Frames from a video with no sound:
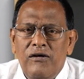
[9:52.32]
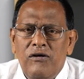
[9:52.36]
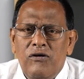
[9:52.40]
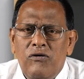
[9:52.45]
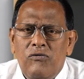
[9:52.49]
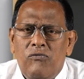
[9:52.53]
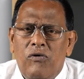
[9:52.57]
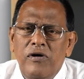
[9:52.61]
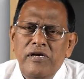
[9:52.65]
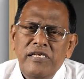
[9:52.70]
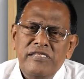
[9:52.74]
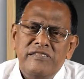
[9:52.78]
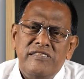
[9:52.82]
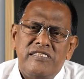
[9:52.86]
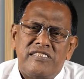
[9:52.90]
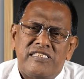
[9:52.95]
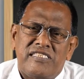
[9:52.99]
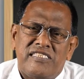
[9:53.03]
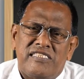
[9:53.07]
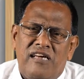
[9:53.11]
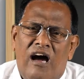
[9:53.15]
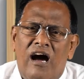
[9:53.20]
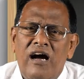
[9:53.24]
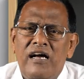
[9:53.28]
What is this
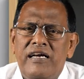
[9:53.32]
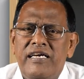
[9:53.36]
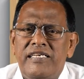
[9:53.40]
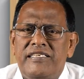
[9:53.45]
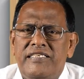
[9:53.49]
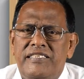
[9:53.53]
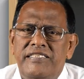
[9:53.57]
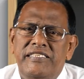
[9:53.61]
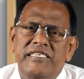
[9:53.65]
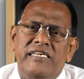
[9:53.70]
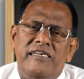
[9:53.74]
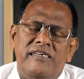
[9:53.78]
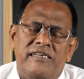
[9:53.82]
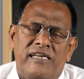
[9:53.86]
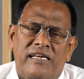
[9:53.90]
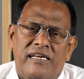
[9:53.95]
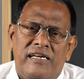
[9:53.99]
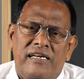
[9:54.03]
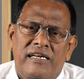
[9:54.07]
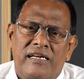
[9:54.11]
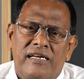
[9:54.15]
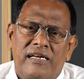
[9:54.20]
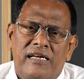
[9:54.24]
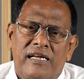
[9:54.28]
target journal?
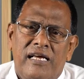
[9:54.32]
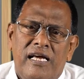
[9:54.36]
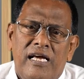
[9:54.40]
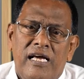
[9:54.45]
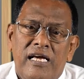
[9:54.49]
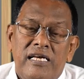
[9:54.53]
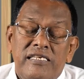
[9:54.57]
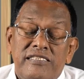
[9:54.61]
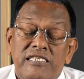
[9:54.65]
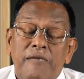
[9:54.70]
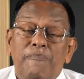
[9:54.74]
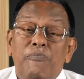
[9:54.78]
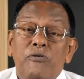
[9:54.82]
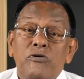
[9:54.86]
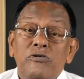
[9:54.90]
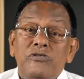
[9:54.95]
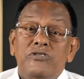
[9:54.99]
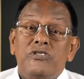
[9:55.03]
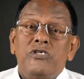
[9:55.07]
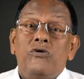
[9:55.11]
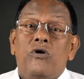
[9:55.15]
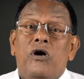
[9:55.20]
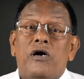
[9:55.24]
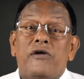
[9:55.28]
Suppose
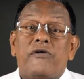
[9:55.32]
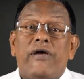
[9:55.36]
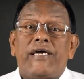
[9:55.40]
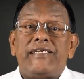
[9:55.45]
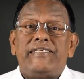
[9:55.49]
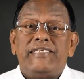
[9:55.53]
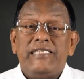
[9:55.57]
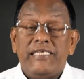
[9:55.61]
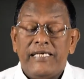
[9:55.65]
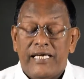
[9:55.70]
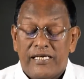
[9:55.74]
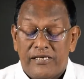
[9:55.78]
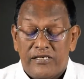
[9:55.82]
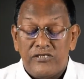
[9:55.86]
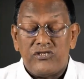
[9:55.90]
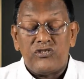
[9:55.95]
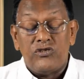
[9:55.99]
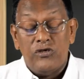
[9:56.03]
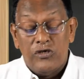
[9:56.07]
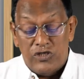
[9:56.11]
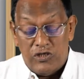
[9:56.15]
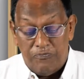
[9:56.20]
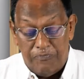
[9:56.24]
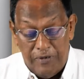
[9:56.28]
you are writing a
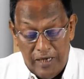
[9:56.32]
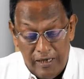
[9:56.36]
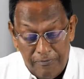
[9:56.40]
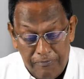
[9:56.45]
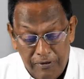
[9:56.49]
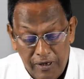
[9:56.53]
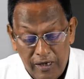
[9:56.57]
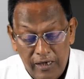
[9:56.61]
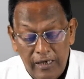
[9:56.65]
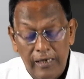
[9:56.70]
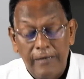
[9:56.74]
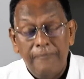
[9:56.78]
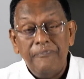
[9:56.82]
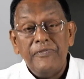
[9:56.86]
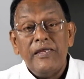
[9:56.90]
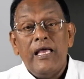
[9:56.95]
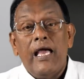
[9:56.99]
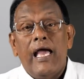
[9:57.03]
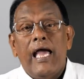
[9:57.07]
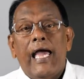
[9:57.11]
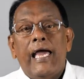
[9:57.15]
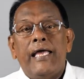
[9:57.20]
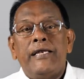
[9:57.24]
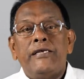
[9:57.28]
research paper
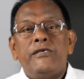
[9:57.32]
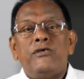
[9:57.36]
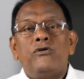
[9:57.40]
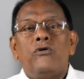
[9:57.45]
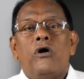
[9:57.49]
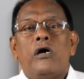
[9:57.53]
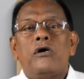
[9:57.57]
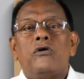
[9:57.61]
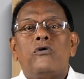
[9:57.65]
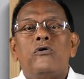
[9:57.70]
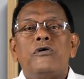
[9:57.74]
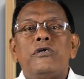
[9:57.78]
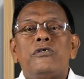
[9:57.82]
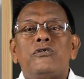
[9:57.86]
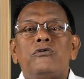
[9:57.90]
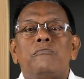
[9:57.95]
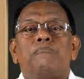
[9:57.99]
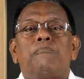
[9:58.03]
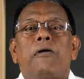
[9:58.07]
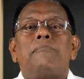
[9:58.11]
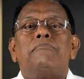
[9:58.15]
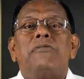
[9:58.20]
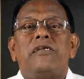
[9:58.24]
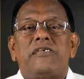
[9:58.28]
and you are going to
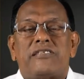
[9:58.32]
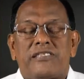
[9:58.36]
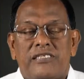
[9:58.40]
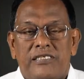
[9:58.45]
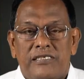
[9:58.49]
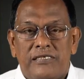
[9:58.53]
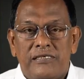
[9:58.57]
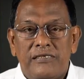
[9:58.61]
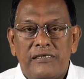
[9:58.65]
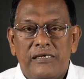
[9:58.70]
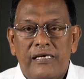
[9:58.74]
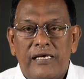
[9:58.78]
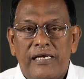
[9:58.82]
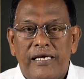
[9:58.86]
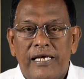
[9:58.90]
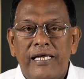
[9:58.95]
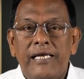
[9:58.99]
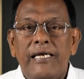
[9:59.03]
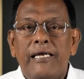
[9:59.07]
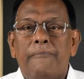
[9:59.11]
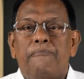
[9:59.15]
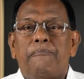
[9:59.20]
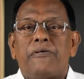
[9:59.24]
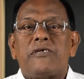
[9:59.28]
publish
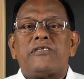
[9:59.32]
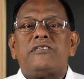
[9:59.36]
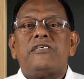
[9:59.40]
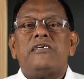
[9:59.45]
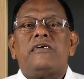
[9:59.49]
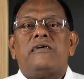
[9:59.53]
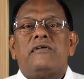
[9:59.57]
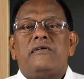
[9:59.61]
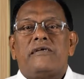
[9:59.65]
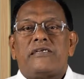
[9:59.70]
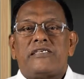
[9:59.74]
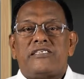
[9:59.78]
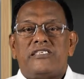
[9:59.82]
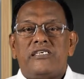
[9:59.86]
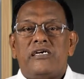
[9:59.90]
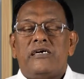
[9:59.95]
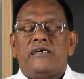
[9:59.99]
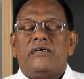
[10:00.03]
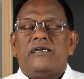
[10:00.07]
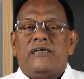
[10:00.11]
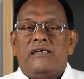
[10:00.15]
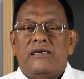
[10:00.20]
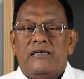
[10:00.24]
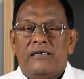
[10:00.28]
in a particular
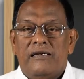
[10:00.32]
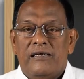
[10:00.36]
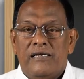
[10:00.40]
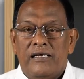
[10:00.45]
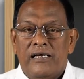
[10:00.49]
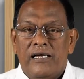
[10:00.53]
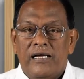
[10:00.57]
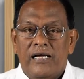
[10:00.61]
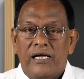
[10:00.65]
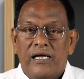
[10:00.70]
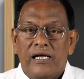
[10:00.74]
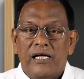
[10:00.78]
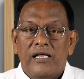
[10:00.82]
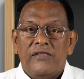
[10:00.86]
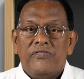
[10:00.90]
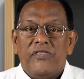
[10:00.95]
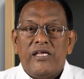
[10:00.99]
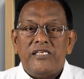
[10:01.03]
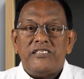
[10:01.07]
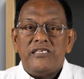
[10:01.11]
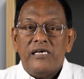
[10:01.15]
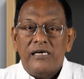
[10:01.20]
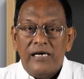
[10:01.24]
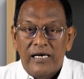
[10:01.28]
journal. The
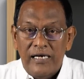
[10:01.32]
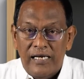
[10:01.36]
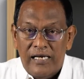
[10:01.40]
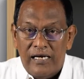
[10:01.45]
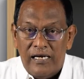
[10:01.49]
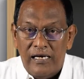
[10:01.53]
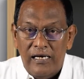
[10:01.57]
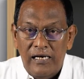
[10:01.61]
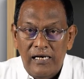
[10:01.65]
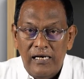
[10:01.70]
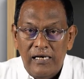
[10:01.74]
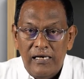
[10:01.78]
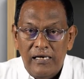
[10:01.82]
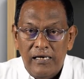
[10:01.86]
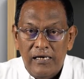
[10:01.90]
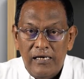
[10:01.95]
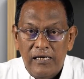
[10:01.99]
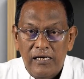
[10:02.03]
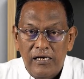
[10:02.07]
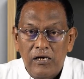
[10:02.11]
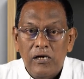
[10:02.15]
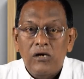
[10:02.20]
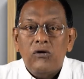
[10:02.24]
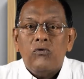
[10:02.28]
journal
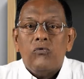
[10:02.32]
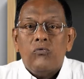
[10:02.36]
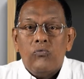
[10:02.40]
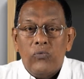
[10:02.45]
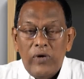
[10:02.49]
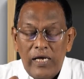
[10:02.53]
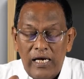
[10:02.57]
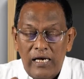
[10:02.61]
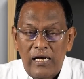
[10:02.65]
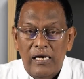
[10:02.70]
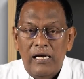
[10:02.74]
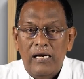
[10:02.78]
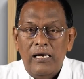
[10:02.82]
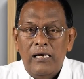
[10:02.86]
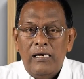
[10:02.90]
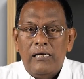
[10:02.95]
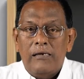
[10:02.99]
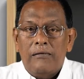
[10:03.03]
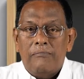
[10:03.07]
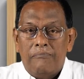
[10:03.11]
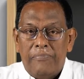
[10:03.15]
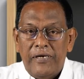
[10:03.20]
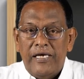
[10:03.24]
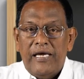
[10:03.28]
will
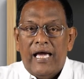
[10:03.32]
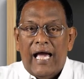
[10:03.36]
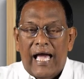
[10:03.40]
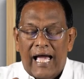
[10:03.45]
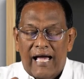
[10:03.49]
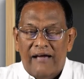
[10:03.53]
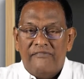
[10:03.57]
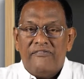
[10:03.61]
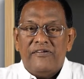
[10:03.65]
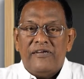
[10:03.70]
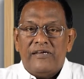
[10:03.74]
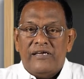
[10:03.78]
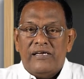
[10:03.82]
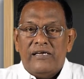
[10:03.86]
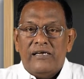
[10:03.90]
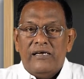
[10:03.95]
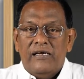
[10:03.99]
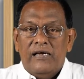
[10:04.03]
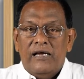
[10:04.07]
be having